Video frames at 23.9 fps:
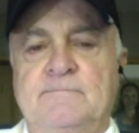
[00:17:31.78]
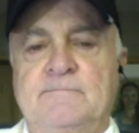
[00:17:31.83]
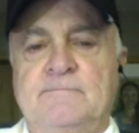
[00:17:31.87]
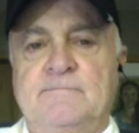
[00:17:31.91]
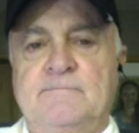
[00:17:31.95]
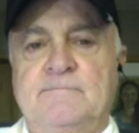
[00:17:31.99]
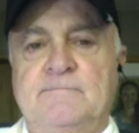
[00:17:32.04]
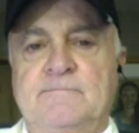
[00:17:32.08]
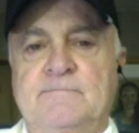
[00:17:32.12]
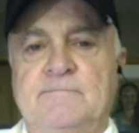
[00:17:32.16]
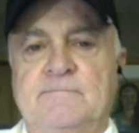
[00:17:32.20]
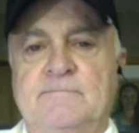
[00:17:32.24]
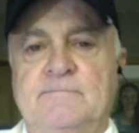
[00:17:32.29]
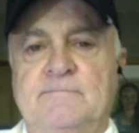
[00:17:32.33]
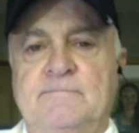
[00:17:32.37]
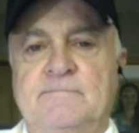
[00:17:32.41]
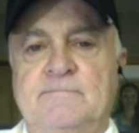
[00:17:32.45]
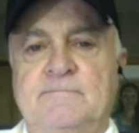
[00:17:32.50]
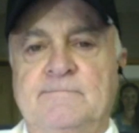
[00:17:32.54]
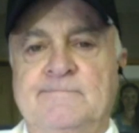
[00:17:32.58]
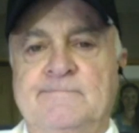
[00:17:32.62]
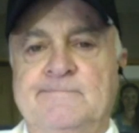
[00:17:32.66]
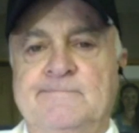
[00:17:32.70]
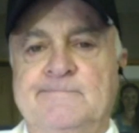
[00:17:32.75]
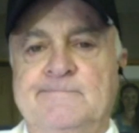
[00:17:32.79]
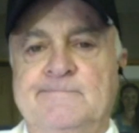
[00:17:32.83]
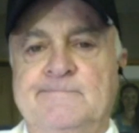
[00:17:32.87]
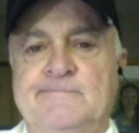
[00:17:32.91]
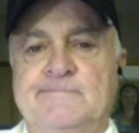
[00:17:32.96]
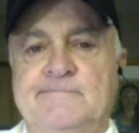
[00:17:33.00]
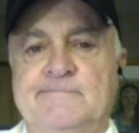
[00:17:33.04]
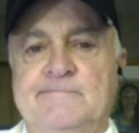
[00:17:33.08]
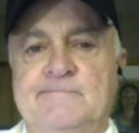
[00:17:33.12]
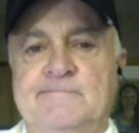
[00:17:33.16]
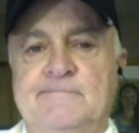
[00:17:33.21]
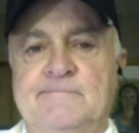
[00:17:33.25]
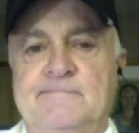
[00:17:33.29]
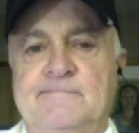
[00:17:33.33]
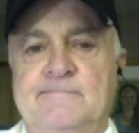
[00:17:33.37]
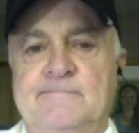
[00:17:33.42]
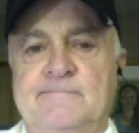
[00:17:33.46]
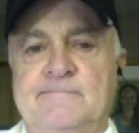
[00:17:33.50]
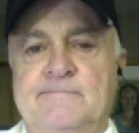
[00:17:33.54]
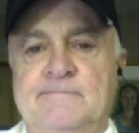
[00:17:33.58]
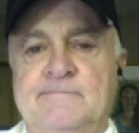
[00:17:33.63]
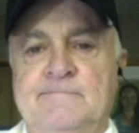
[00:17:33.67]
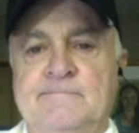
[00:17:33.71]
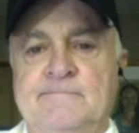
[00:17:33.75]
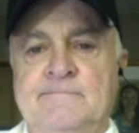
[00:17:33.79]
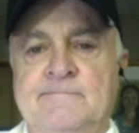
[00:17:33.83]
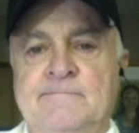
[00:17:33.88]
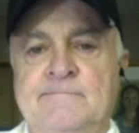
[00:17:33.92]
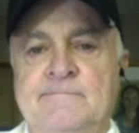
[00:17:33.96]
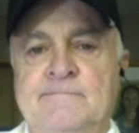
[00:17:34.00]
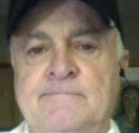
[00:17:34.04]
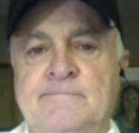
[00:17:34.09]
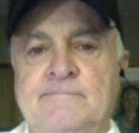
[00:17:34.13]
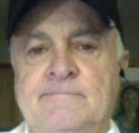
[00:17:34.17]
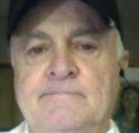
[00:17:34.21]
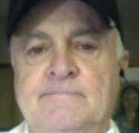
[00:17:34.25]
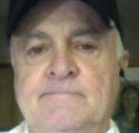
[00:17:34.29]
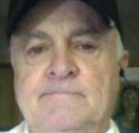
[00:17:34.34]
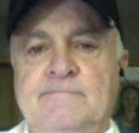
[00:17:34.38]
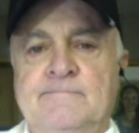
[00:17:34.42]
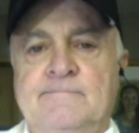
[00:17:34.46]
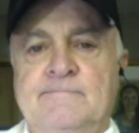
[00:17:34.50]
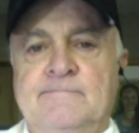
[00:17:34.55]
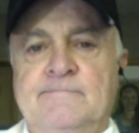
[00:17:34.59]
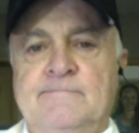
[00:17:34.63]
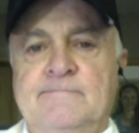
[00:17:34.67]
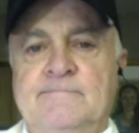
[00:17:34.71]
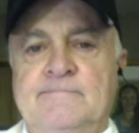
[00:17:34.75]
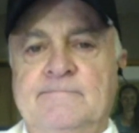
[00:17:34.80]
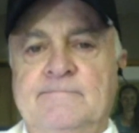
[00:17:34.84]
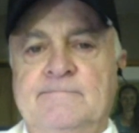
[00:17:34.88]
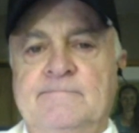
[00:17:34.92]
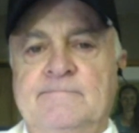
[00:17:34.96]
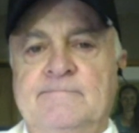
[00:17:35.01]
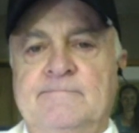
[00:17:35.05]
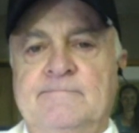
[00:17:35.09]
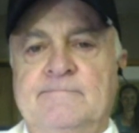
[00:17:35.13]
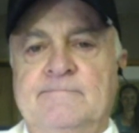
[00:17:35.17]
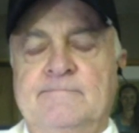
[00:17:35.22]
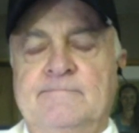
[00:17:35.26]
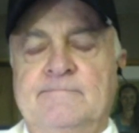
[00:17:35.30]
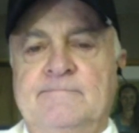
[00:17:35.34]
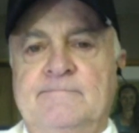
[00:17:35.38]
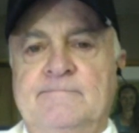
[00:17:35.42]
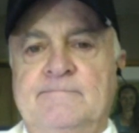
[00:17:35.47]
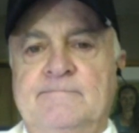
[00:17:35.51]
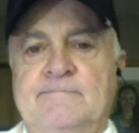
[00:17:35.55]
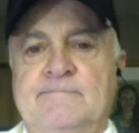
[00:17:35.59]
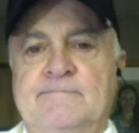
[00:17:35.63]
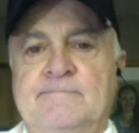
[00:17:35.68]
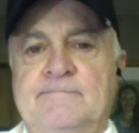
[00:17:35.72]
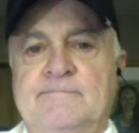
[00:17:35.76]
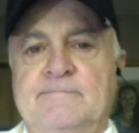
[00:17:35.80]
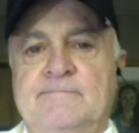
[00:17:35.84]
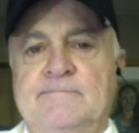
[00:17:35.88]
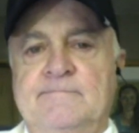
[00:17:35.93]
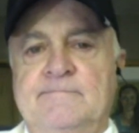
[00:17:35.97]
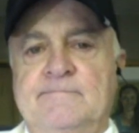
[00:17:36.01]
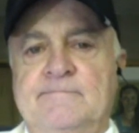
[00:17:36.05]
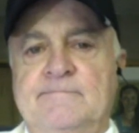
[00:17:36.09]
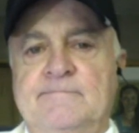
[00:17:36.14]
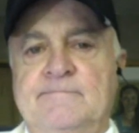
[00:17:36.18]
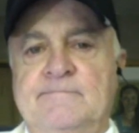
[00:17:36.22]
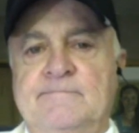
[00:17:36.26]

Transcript: [no speech]